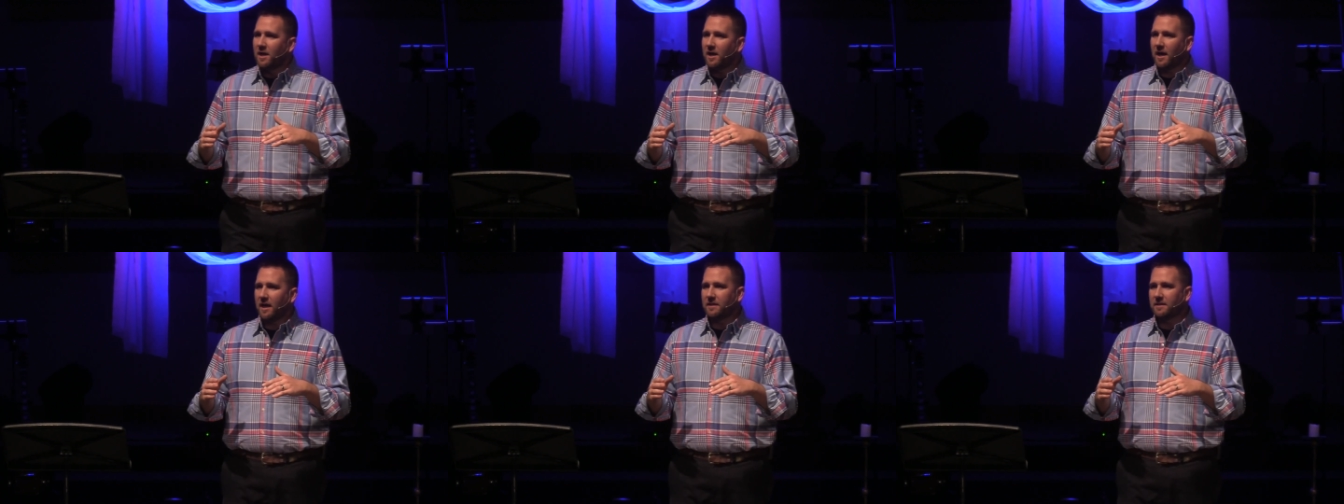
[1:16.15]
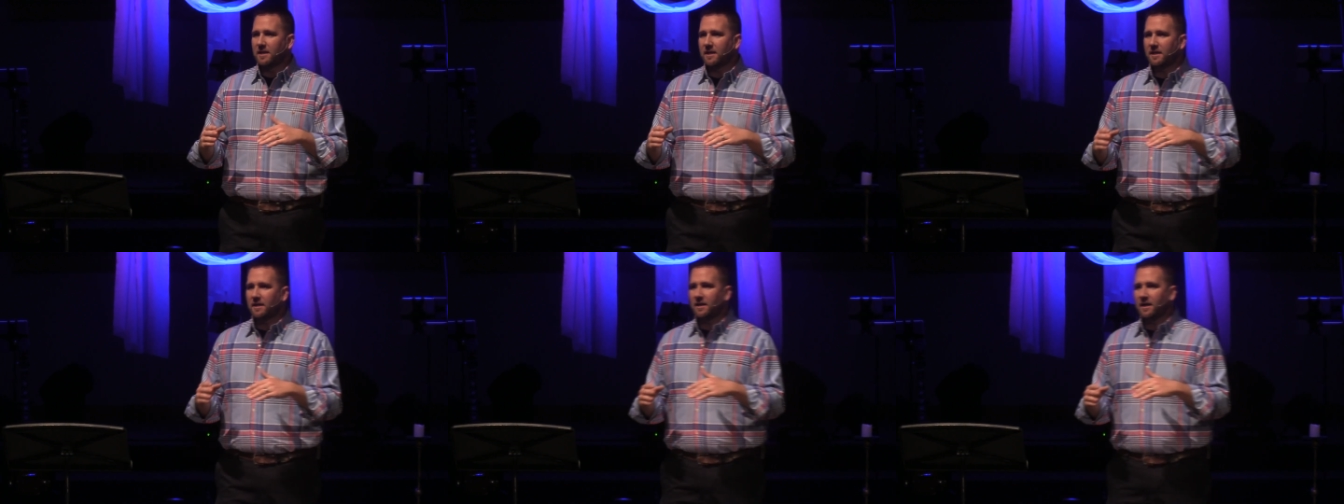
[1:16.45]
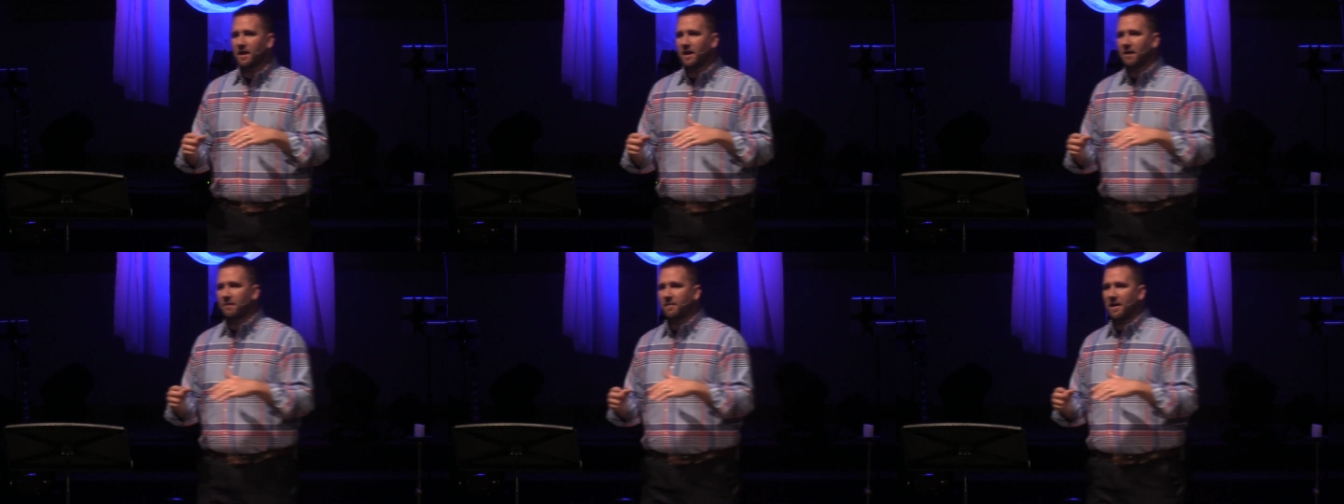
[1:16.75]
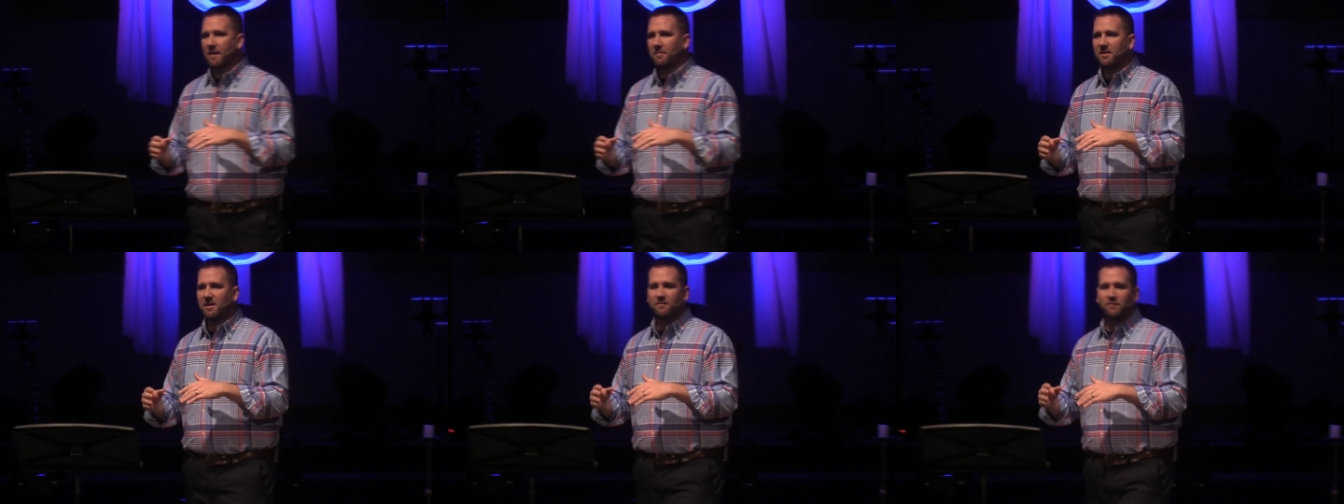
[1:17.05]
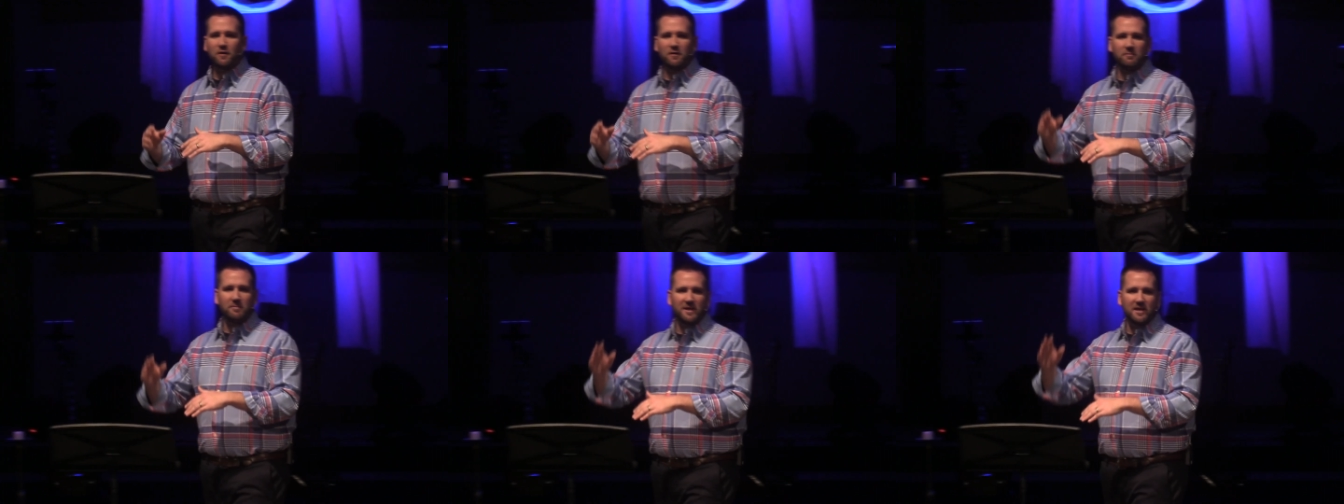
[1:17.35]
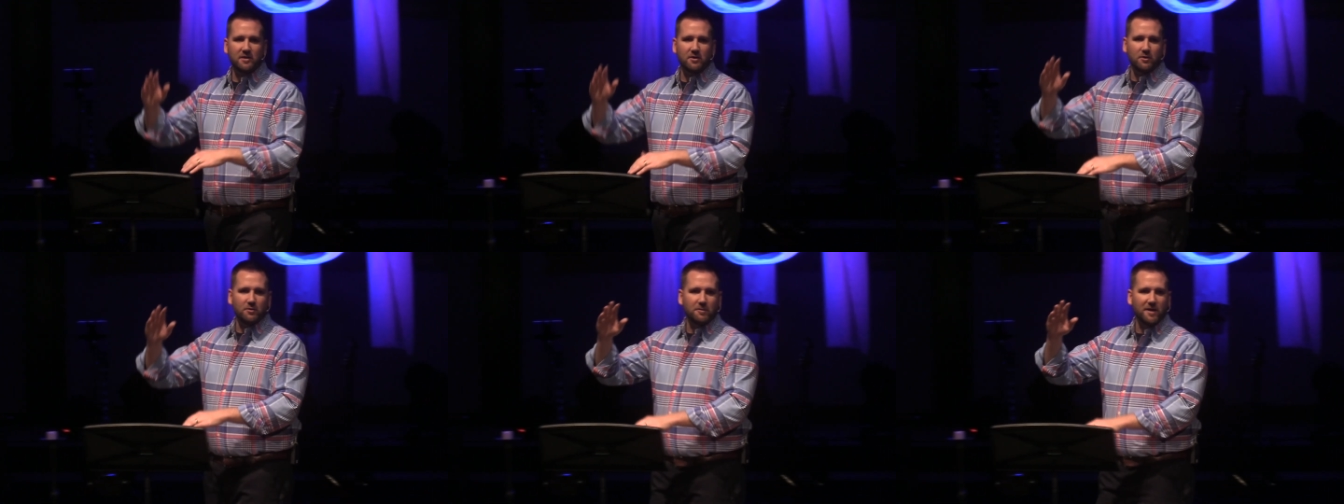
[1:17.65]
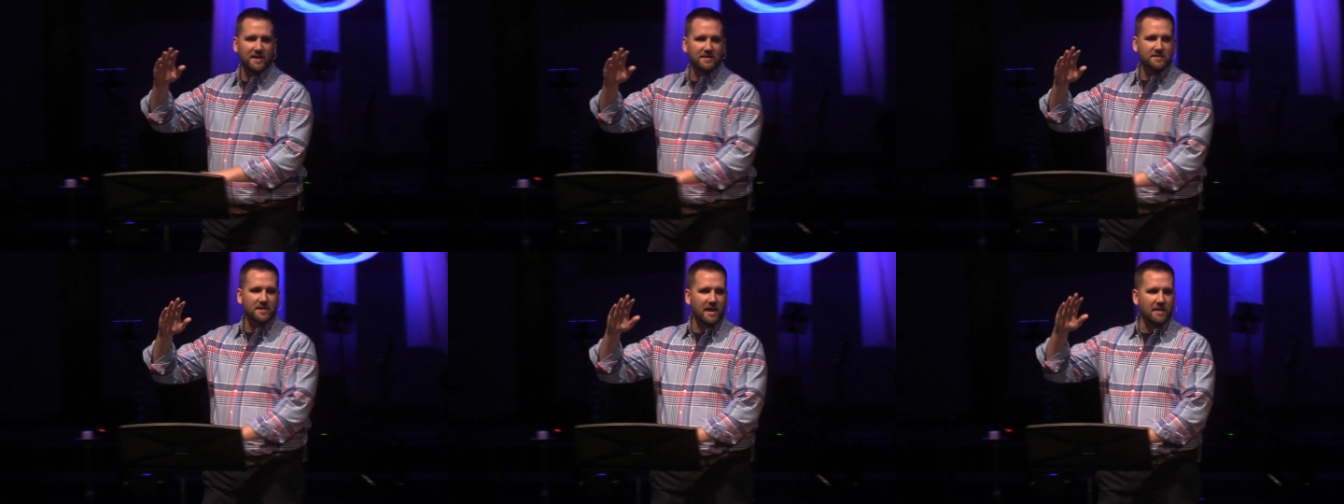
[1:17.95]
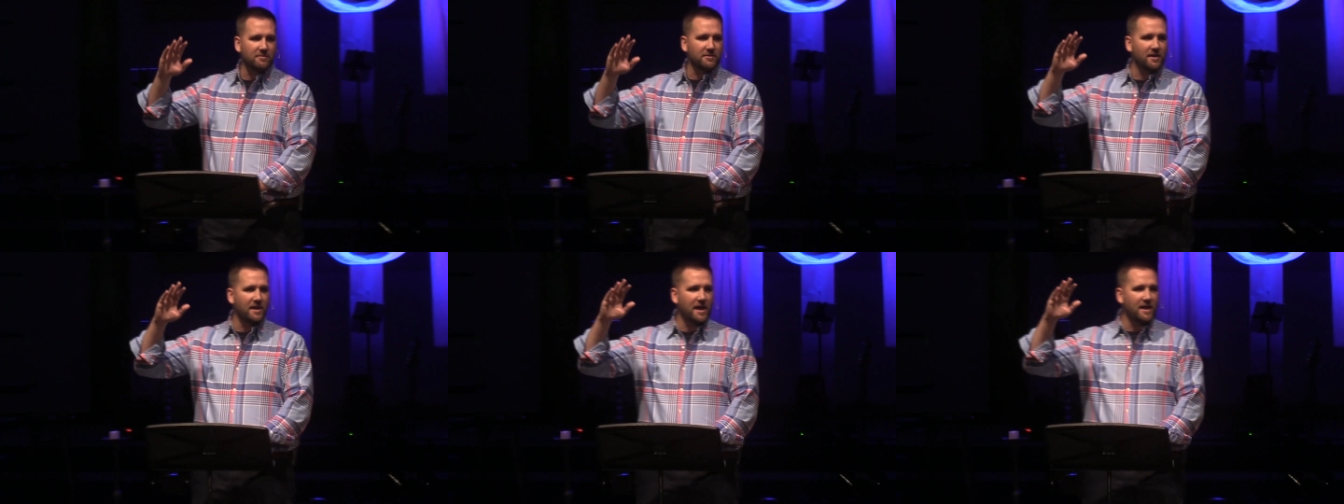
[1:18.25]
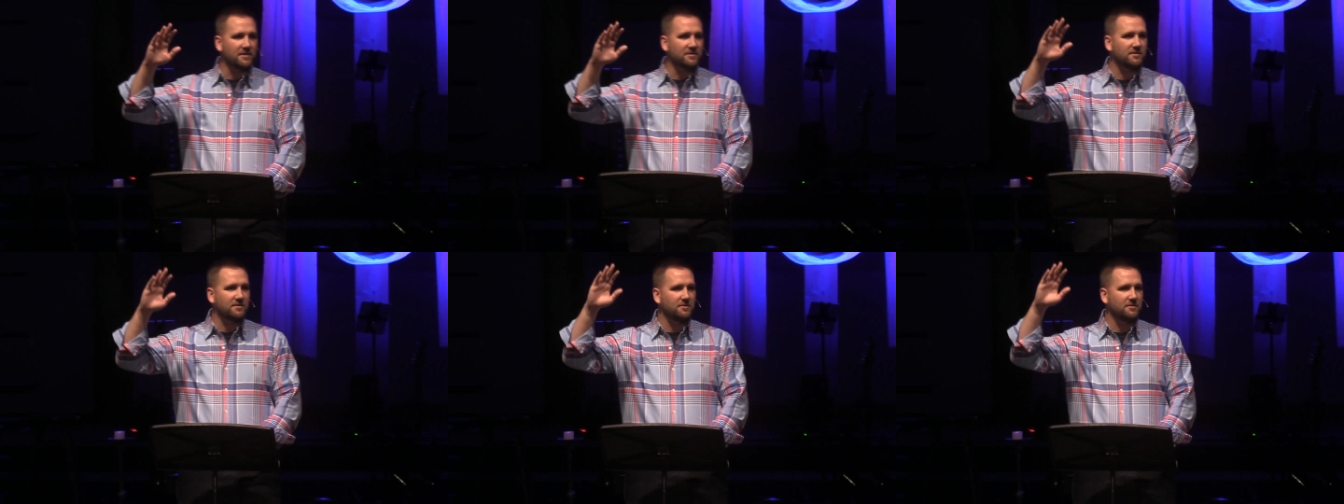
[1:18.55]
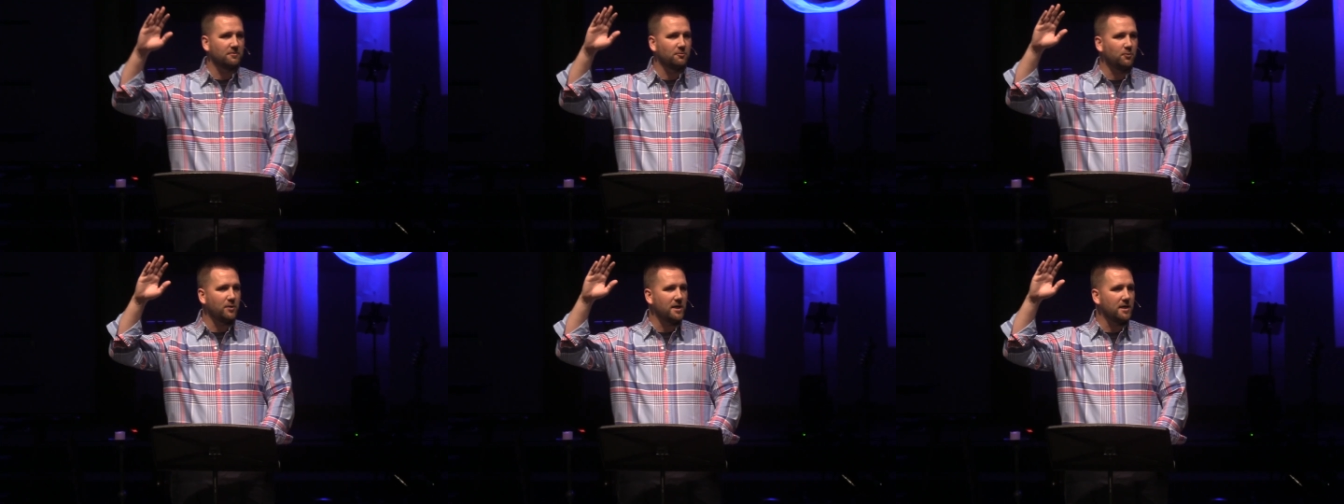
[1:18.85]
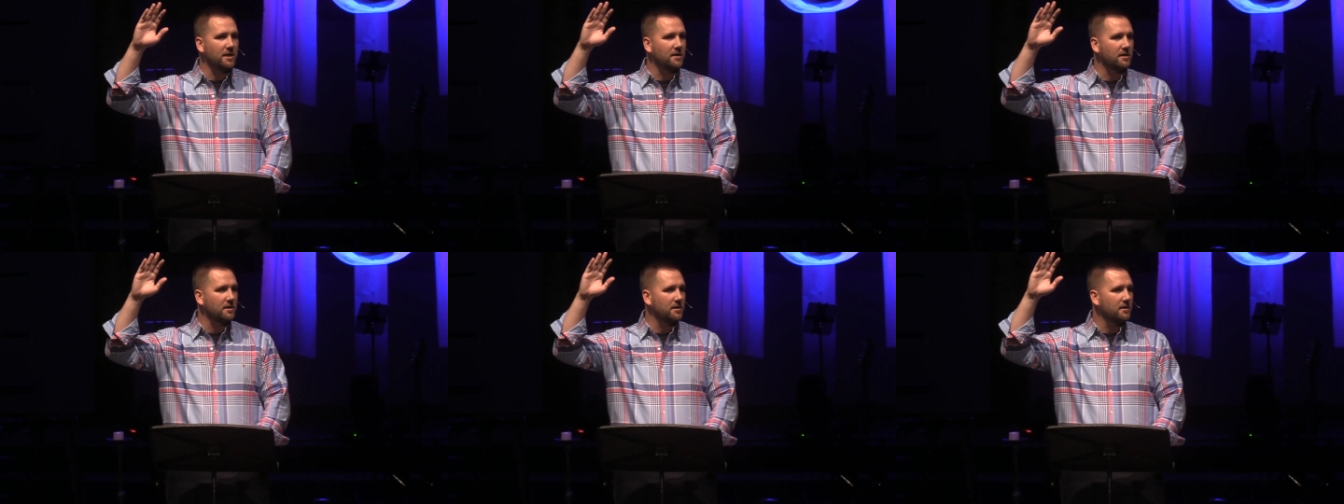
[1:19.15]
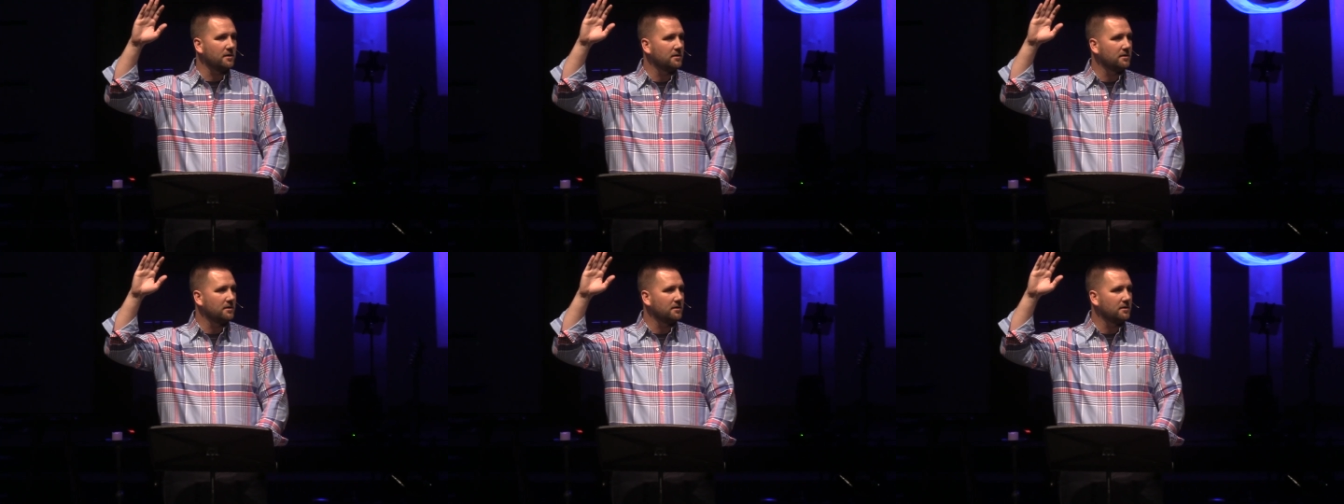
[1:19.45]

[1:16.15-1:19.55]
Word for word: And then, um, how many of you have been to a Reds game last week?